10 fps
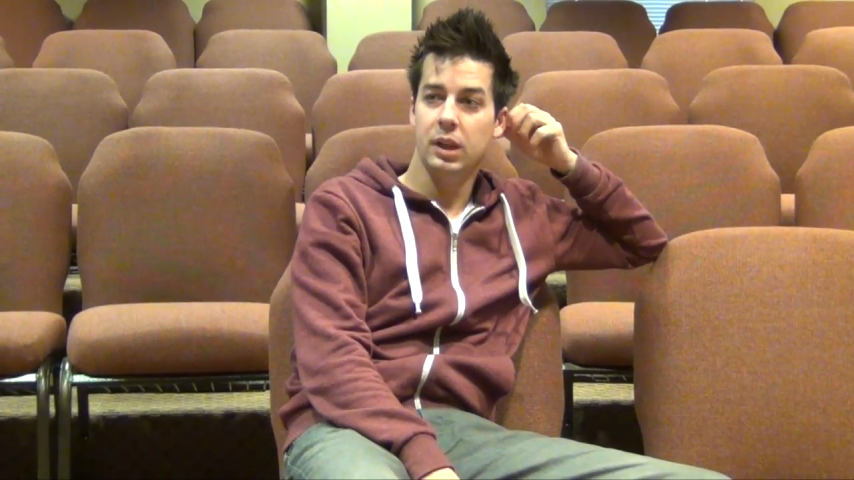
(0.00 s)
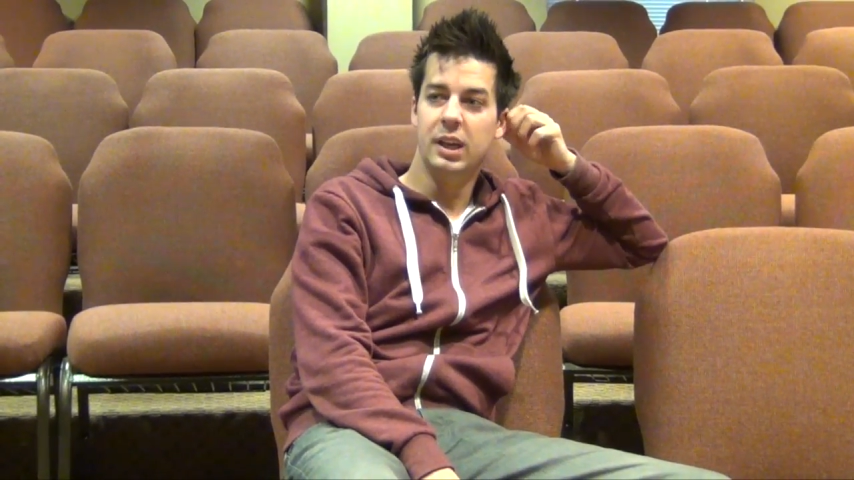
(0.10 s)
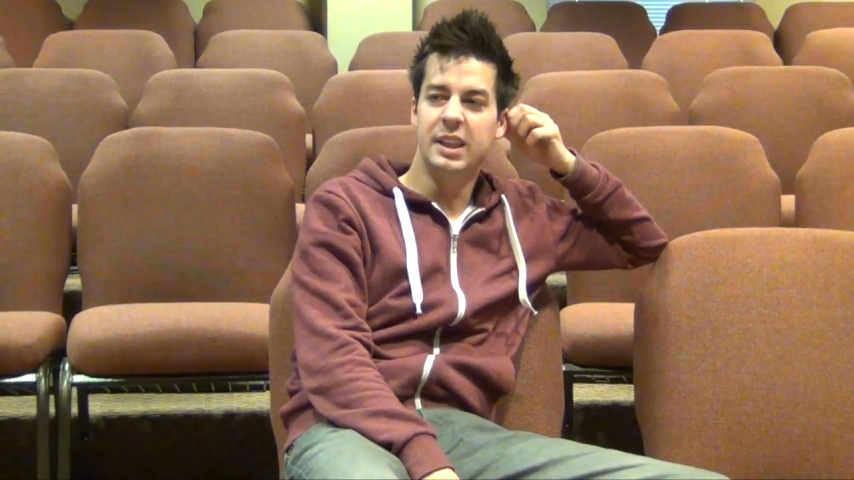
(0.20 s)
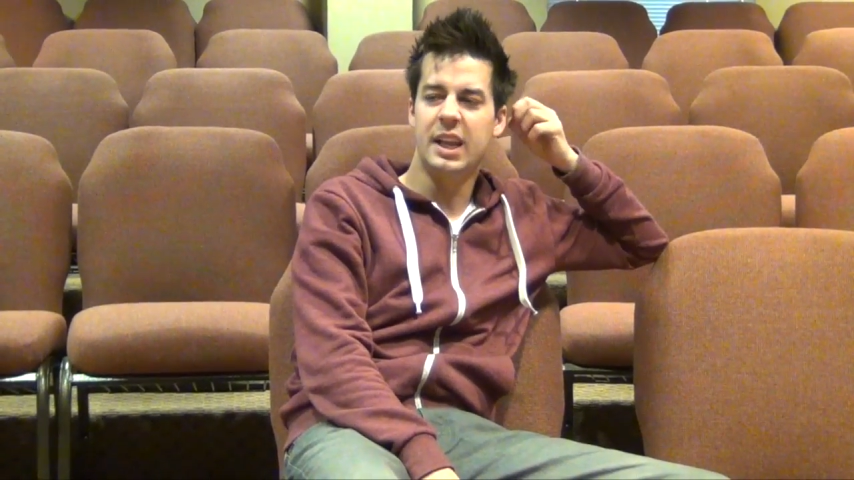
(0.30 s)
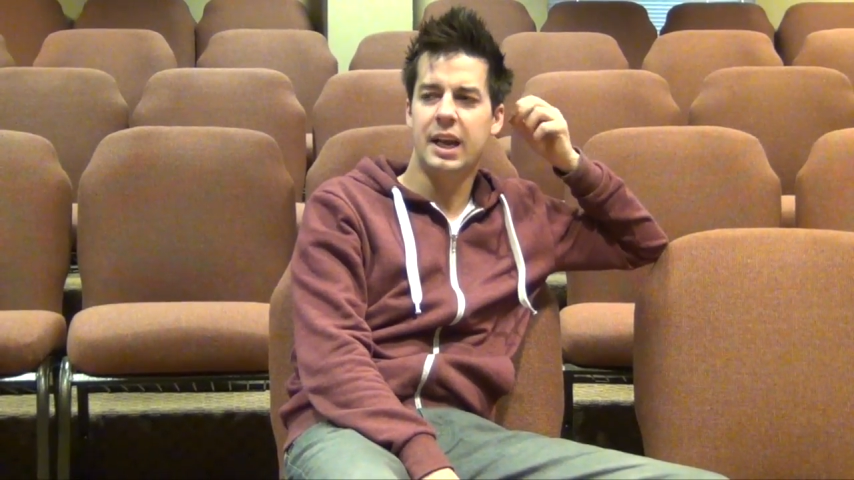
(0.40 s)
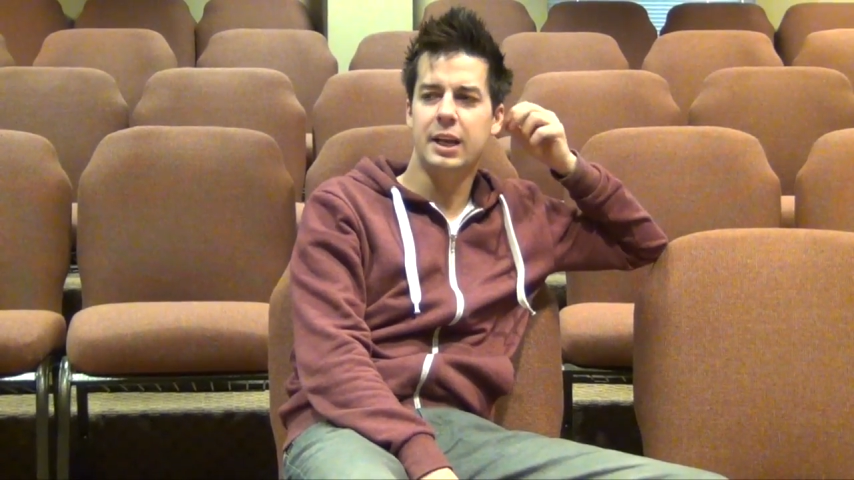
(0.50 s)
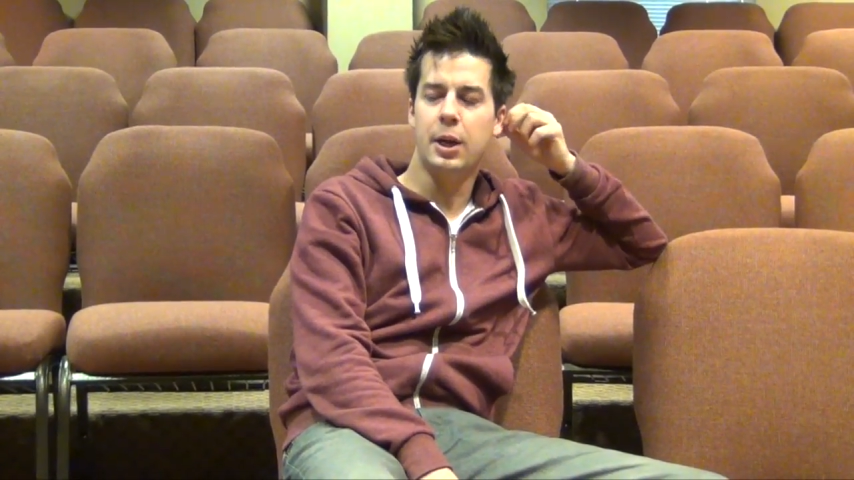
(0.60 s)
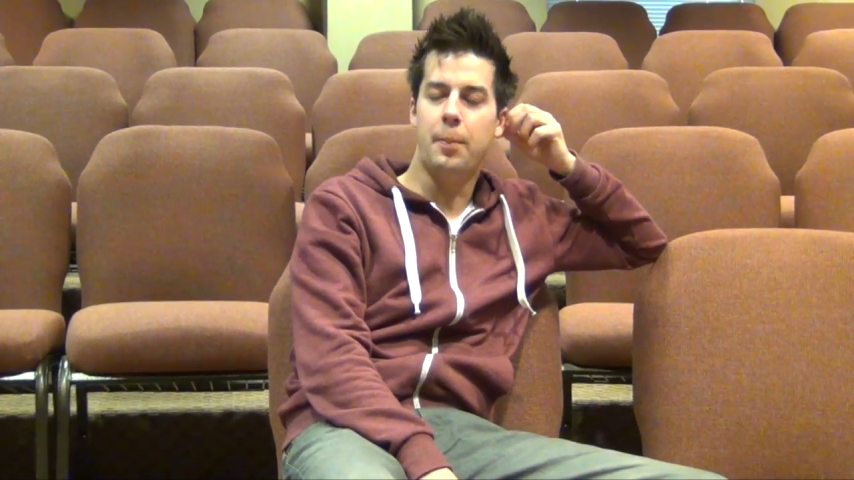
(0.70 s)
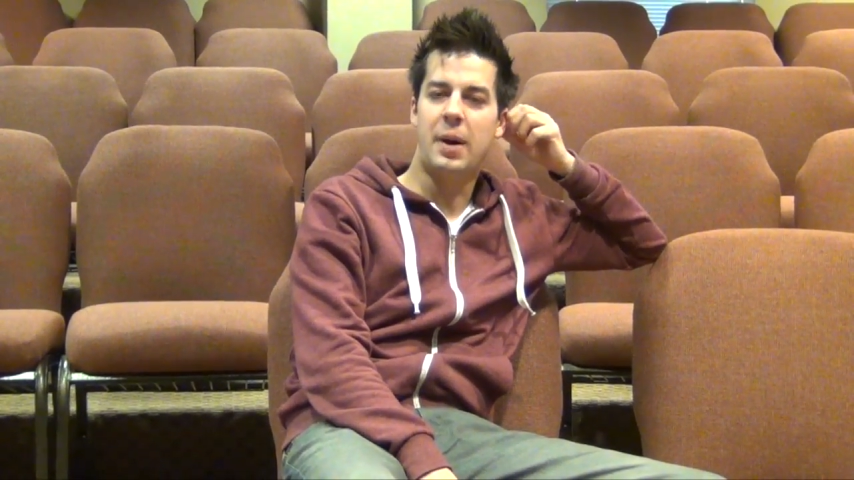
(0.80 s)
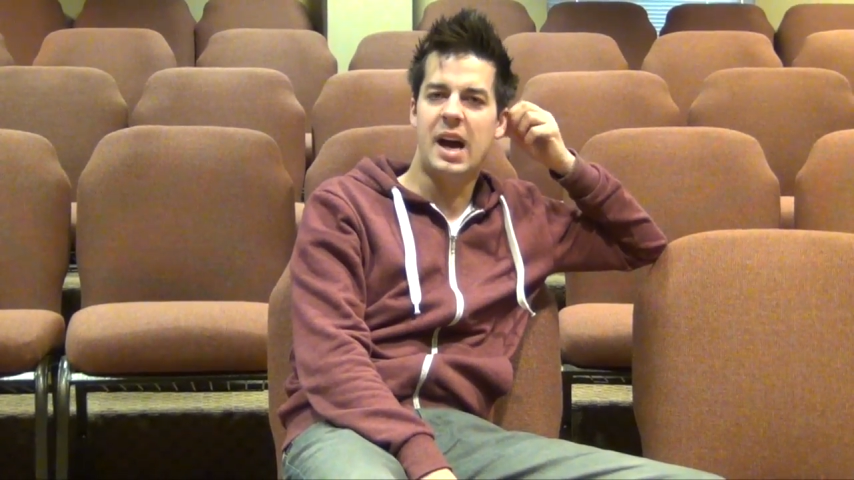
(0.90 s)
And then I ended
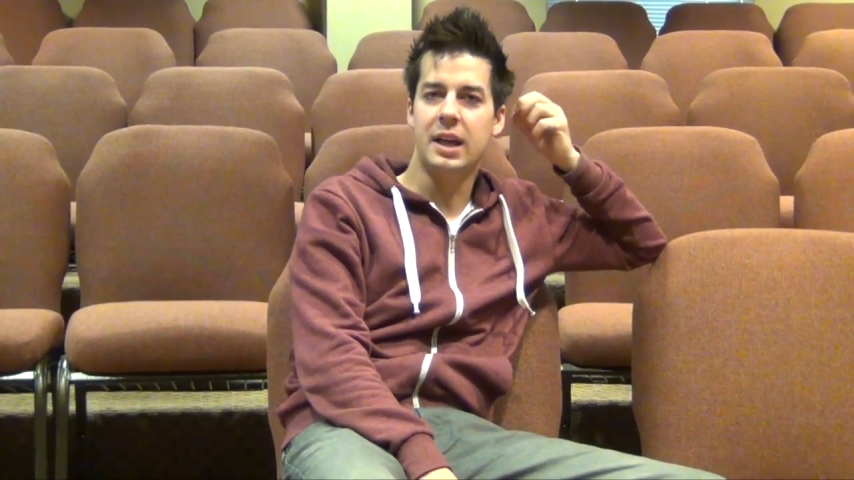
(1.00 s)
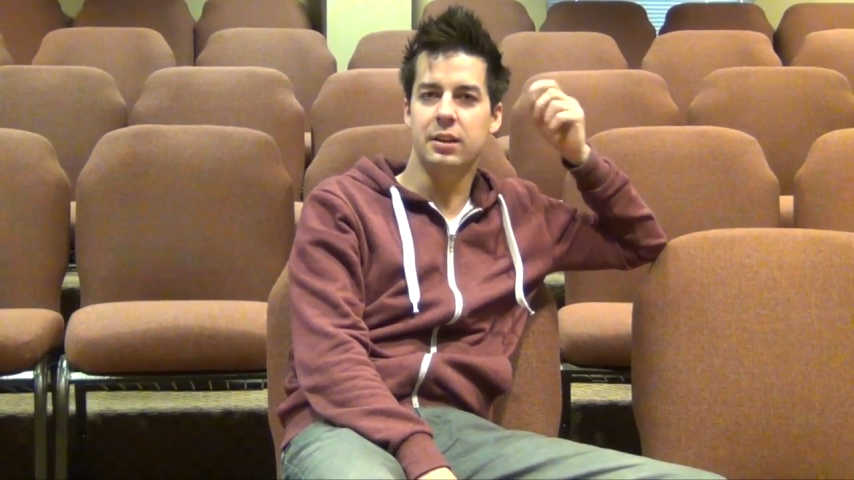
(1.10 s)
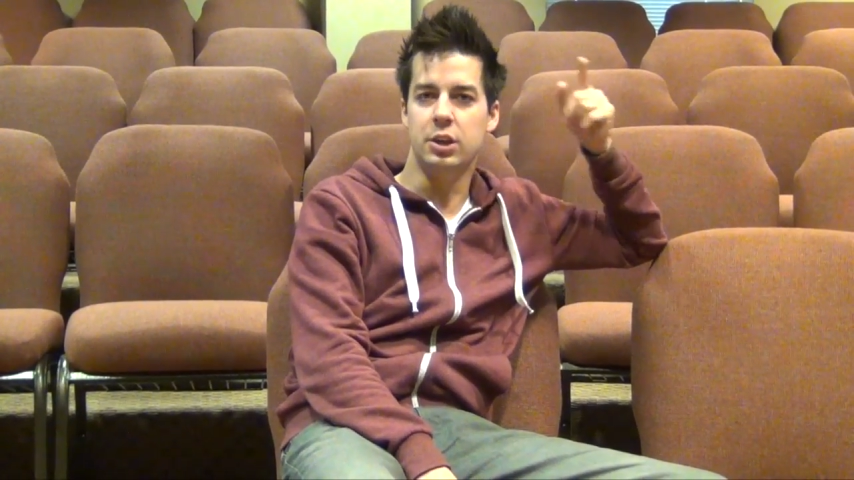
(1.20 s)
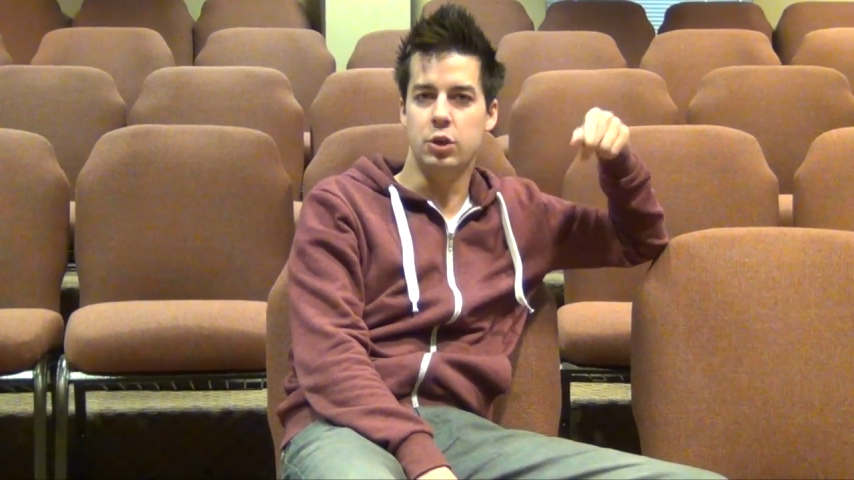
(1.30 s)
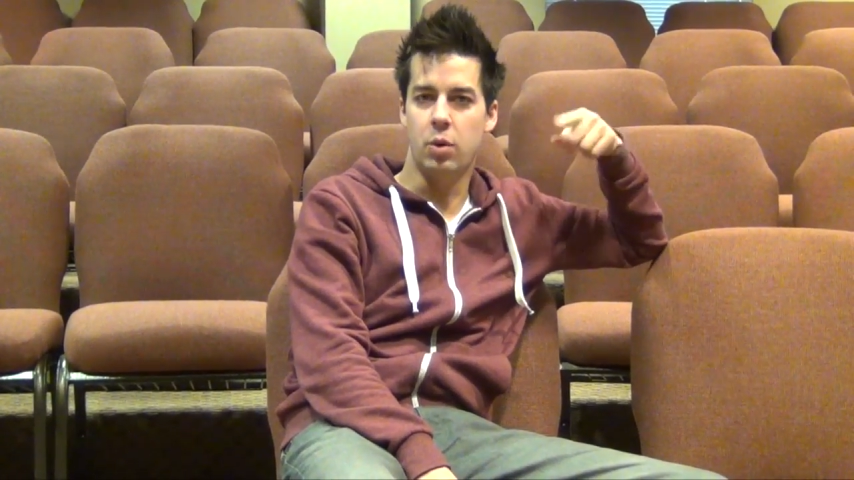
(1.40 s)
up buying the